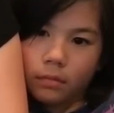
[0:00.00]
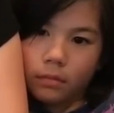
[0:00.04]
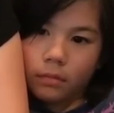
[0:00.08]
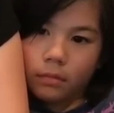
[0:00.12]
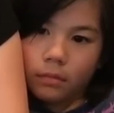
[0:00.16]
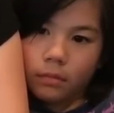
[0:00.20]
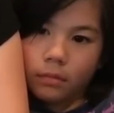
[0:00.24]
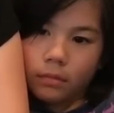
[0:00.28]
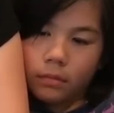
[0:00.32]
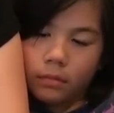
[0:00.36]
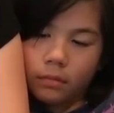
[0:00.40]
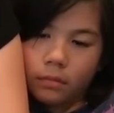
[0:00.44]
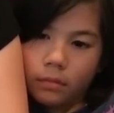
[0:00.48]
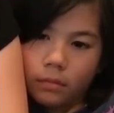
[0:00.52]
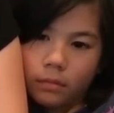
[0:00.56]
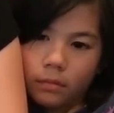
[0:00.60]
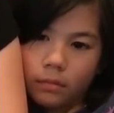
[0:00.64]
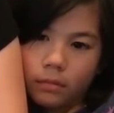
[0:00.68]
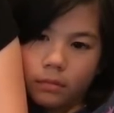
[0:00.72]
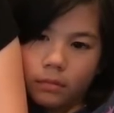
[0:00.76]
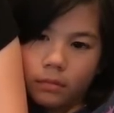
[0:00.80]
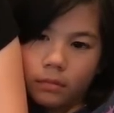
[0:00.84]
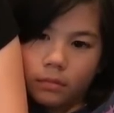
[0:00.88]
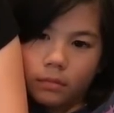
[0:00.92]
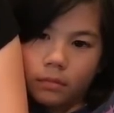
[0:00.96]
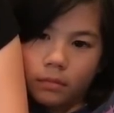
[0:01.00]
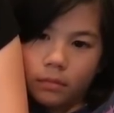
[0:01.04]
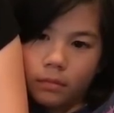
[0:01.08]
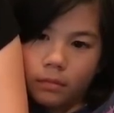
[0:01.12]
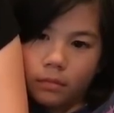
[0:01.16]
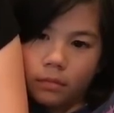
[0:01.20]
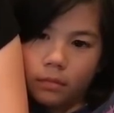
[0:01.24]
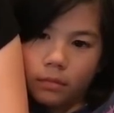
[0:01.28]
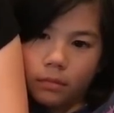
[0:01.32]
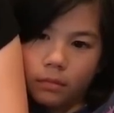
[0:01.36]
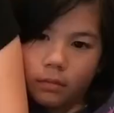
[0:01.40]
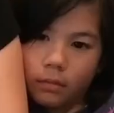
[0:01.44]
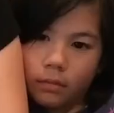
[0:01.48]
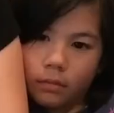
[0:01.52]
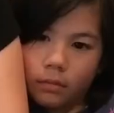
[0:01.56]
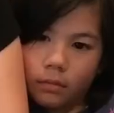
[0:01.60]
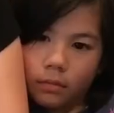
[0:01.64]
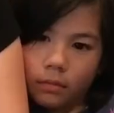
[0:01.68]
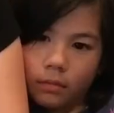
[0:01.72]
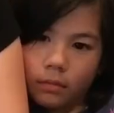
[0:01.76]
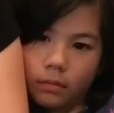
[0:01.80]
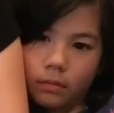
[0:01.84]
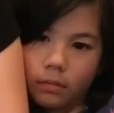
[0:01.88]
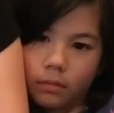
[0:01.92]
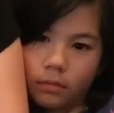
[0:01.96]

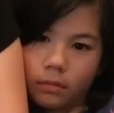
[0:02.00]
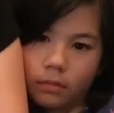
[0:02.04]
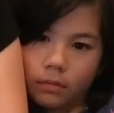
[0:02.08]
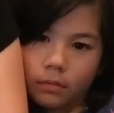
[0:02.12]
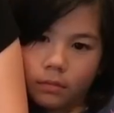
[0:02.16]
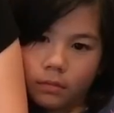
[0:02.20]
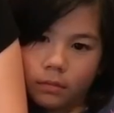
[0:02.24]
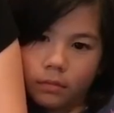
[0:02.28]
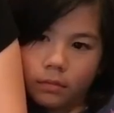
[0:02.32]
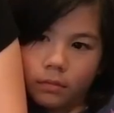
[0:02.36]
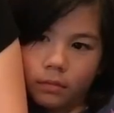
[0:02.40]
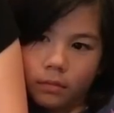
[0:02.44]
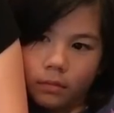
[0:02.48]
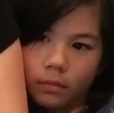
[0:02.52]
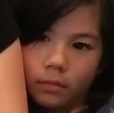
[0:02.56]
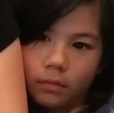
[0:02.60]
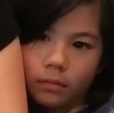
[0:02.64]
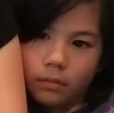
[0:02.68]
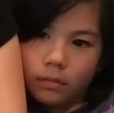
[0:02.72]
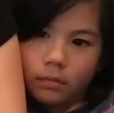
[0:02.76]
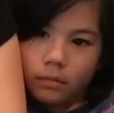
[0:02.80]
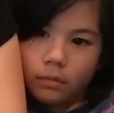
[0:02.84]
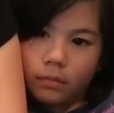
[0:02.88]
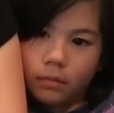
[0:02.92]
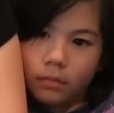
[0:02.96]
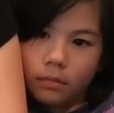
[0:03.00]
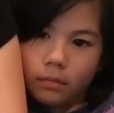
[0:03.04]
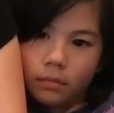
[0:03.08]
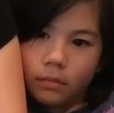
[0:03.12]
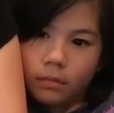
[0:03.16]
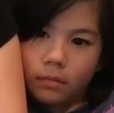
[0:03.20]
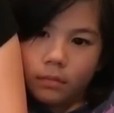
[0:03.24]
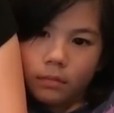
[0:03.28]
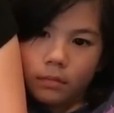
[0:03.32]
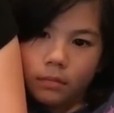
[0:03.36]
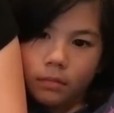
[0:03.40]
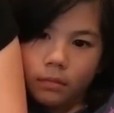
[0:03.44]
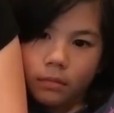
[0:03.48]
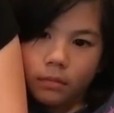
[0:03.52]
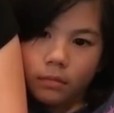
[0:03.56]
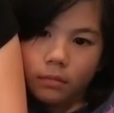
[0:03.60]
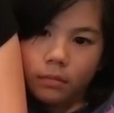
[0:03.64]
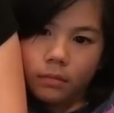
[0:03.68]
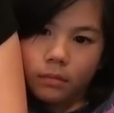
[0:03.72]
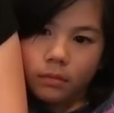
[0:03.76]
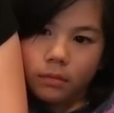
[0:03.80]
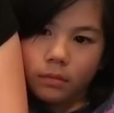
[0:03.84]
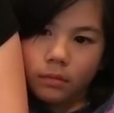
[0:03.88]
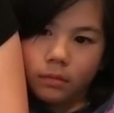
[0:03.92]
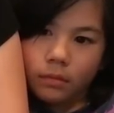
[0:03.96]

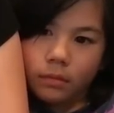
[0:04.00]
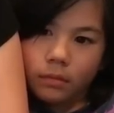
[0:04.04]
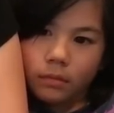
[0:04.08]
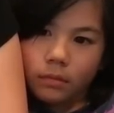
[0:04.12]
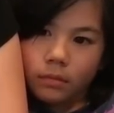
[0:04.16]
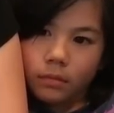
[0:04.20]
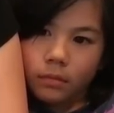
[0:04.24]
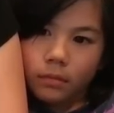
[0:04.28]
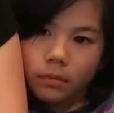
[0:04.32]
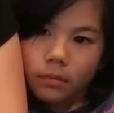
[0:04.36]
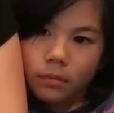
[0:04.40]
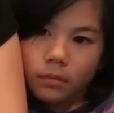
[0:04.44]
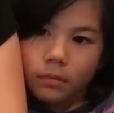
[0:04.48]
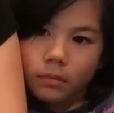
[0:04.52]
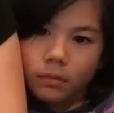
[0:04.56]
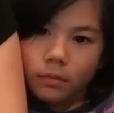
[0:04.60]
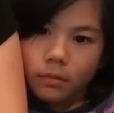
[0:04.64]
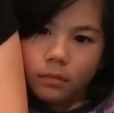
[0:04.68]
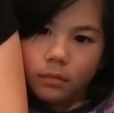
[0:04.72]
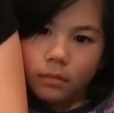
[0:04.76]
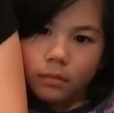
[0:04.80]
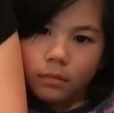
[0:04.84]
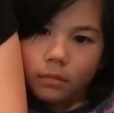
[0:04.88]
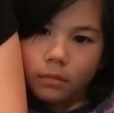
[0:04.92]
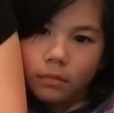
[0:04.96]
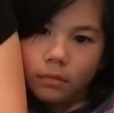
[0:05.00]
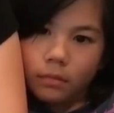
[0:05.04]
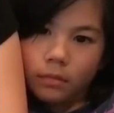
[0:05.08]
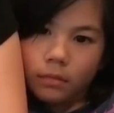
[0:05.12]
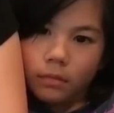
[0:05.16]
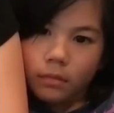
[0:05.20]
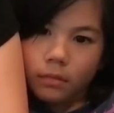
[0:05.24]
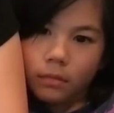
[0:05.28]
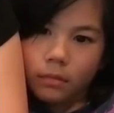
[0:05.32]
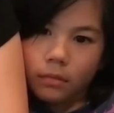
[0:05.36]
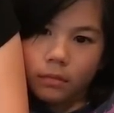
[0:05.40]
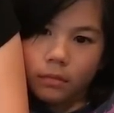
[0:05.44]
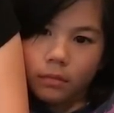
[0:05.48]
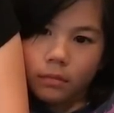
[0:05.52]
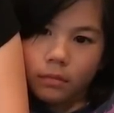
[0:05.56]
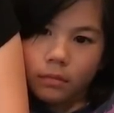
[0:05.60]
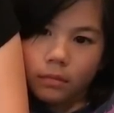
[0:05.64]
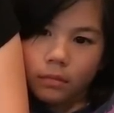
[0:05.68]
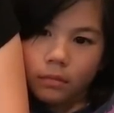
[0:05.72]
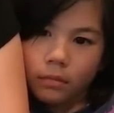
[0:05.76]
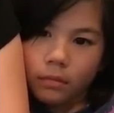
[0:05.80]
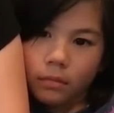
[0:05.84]
The person shown says nothing.